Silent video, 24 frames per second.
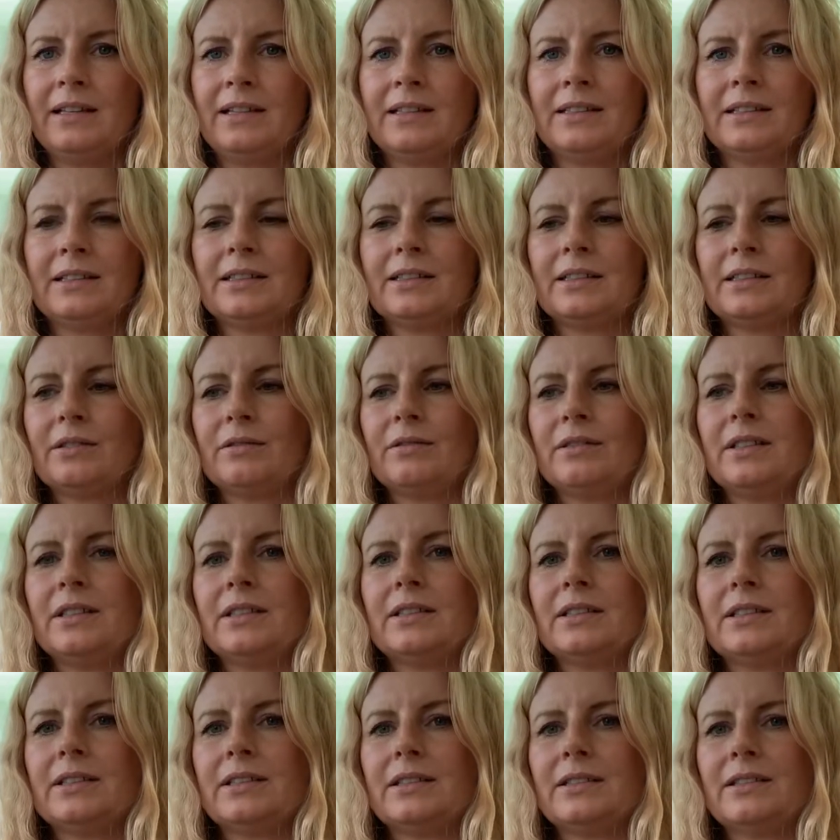So
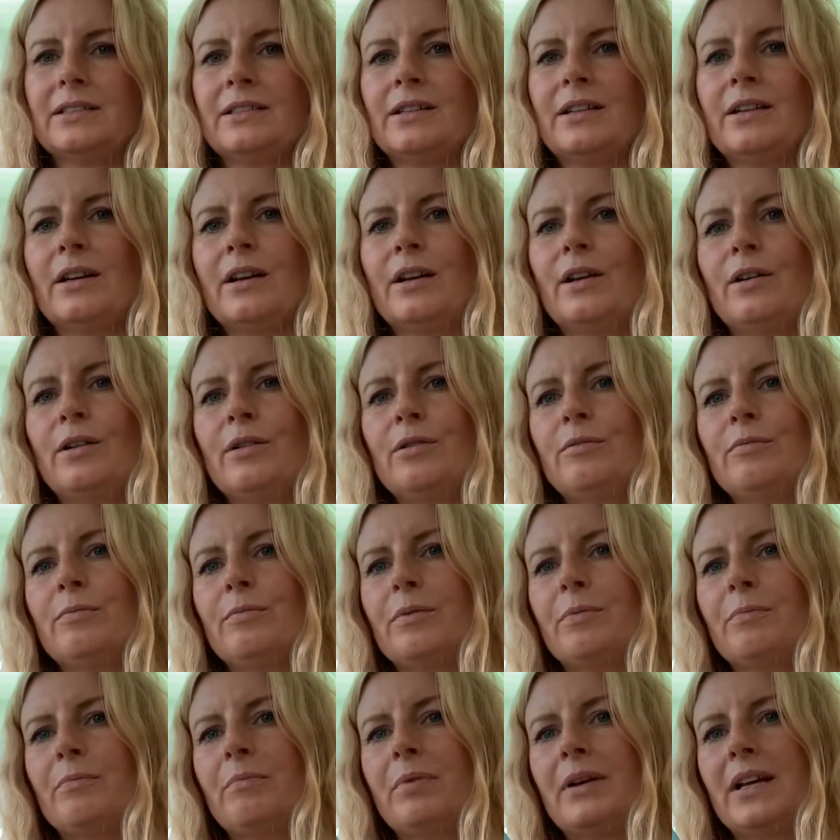this is a globe,
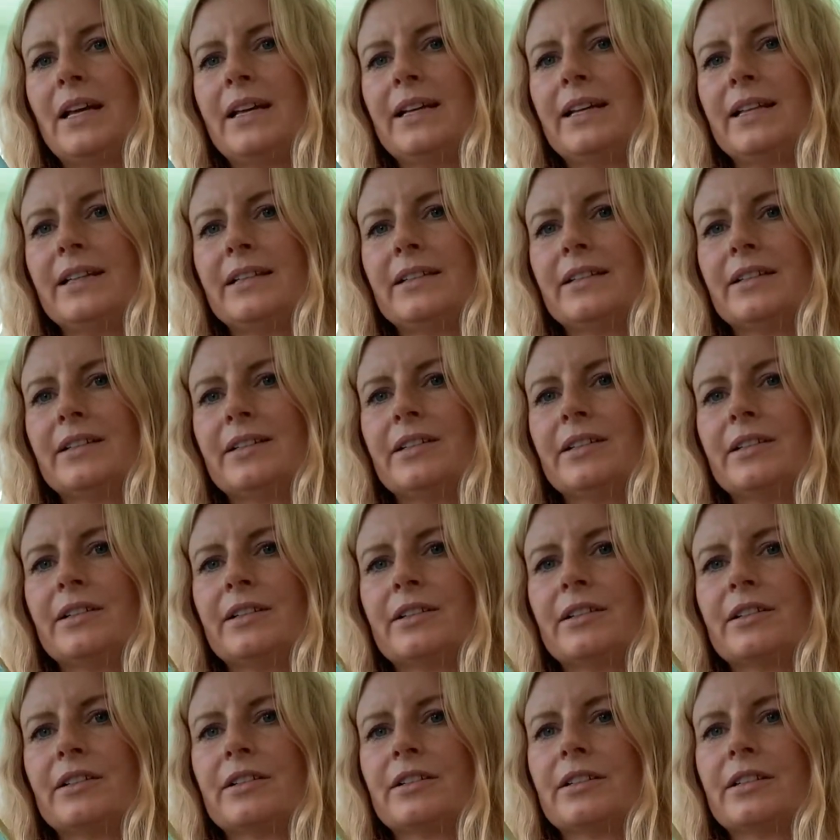planet
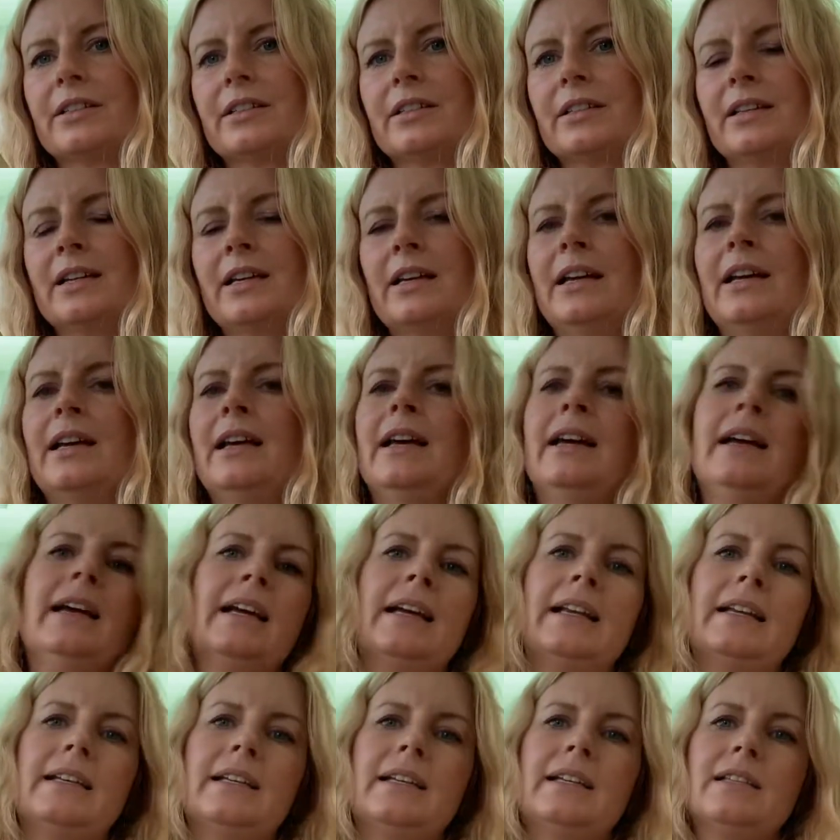Earth.
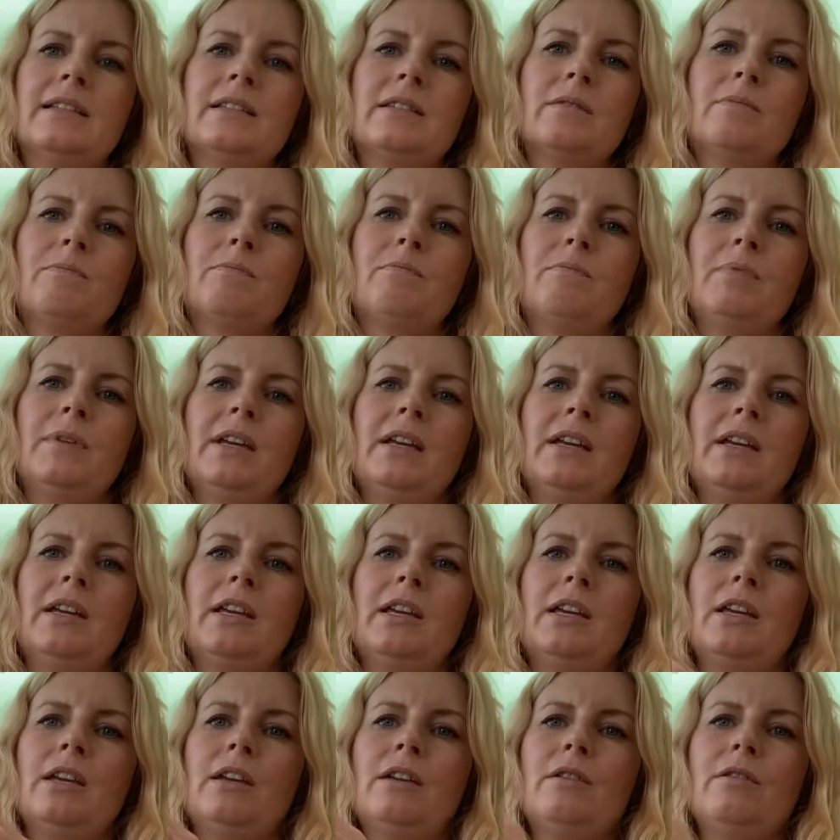And this big,
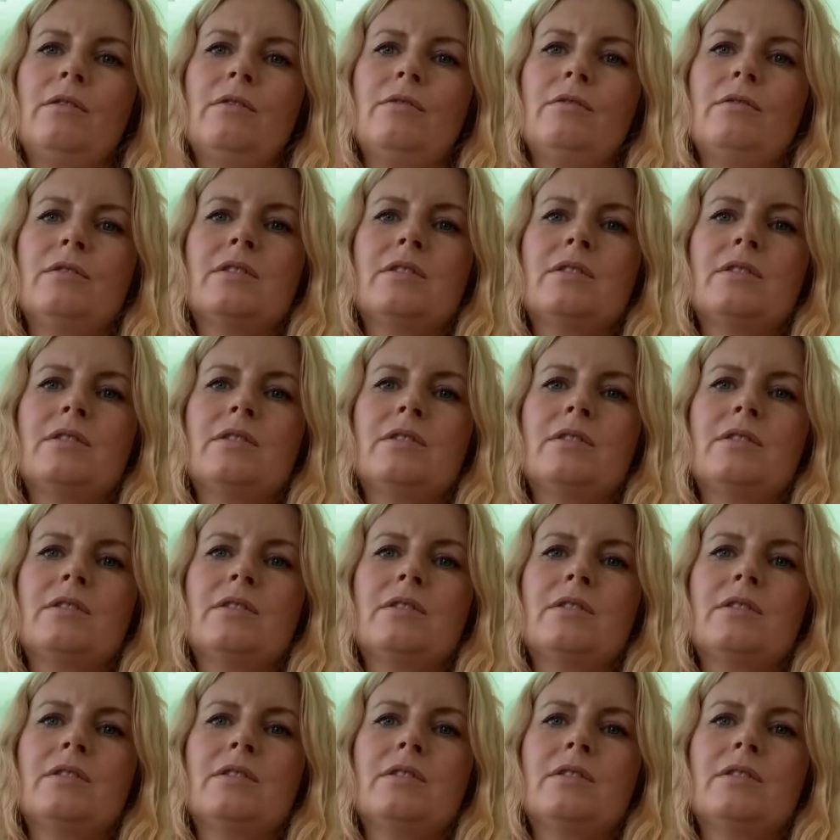huge